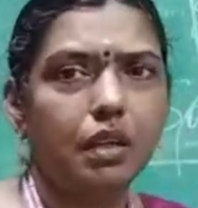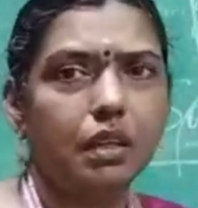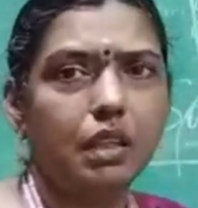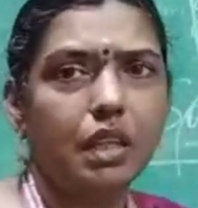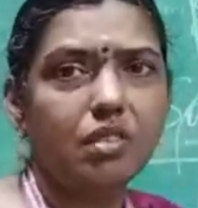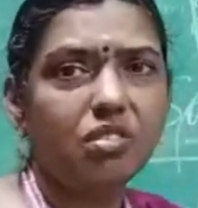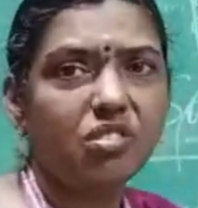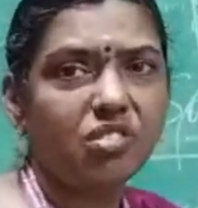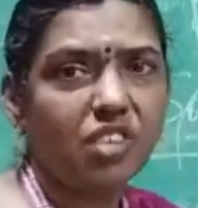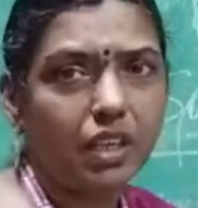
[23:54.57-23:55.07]

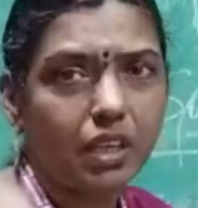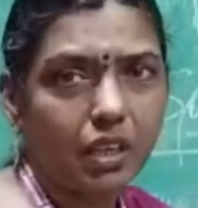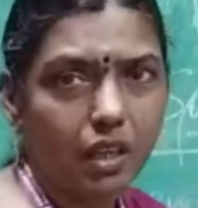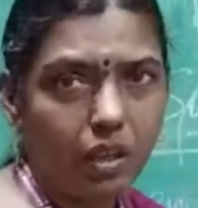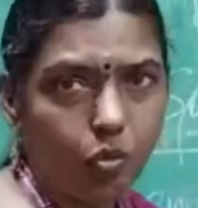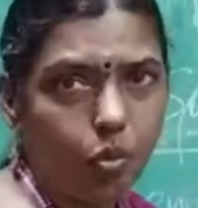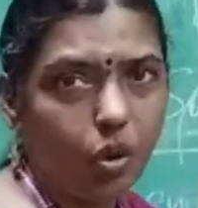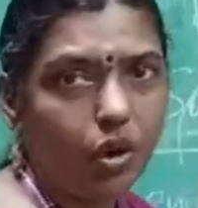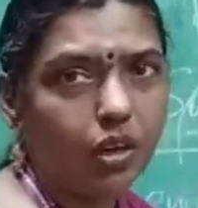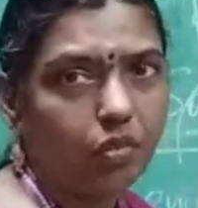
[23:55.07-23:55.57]
this
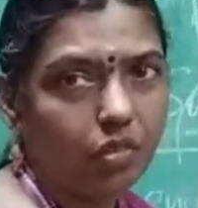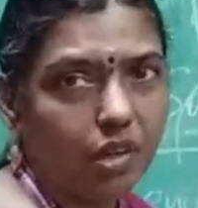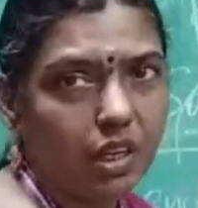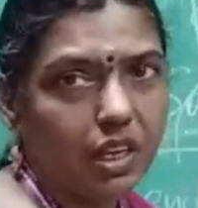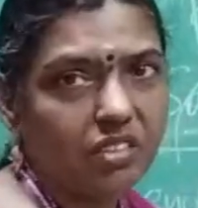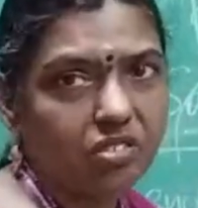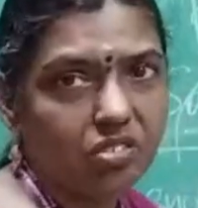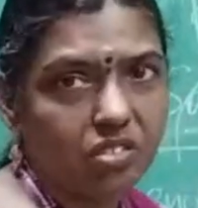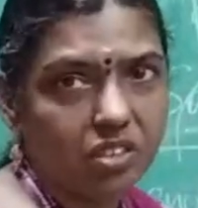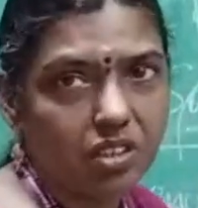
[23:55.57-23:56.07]
technique, whatever
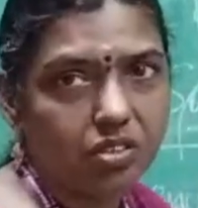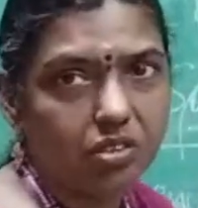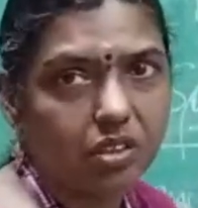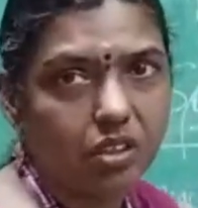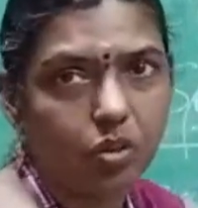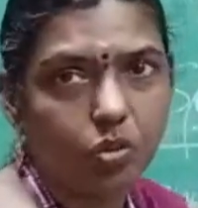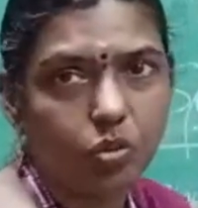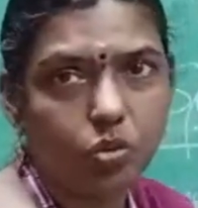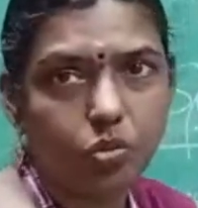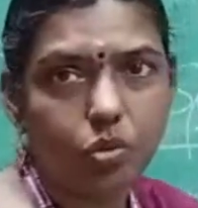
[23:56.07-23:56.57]
air station
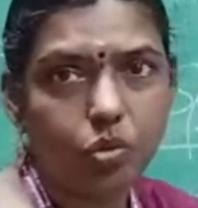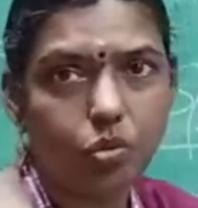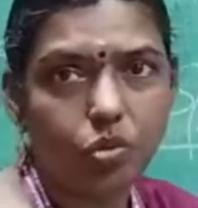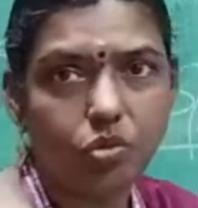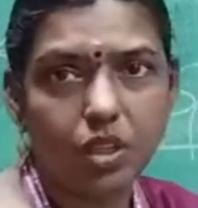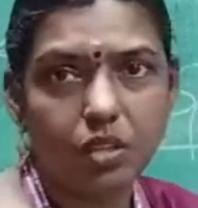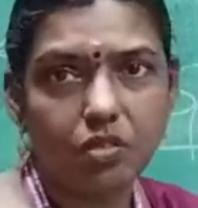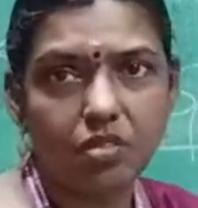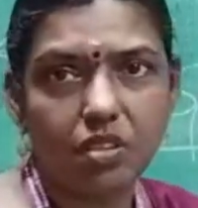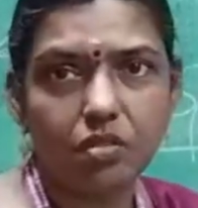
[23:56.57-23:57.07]
is
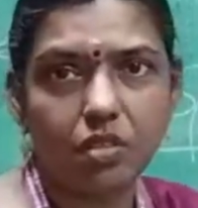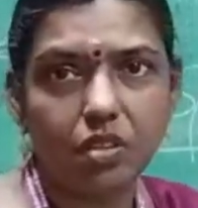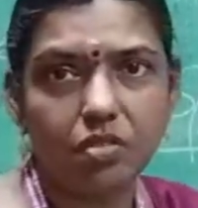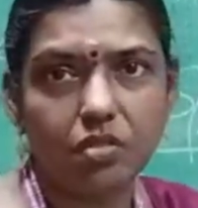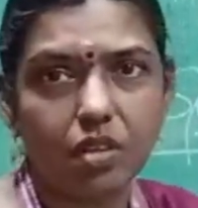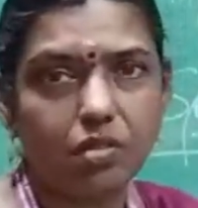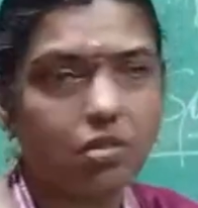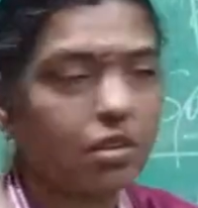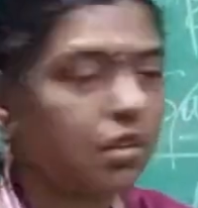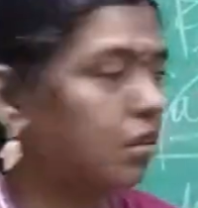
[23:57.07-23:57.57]
using,
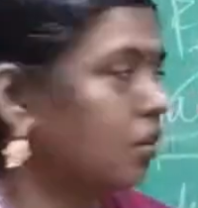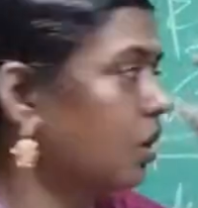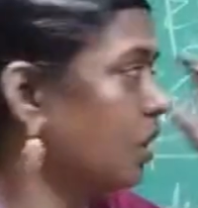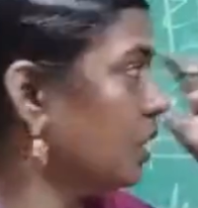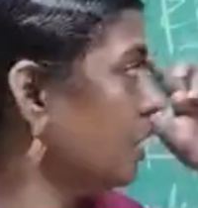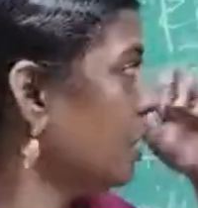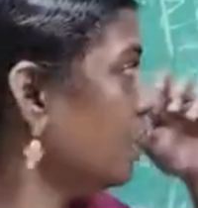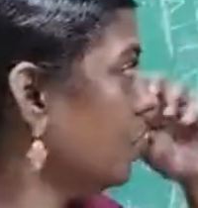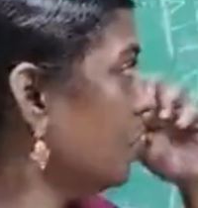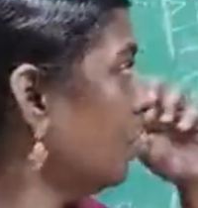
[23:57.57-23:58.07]
synthesizing technique,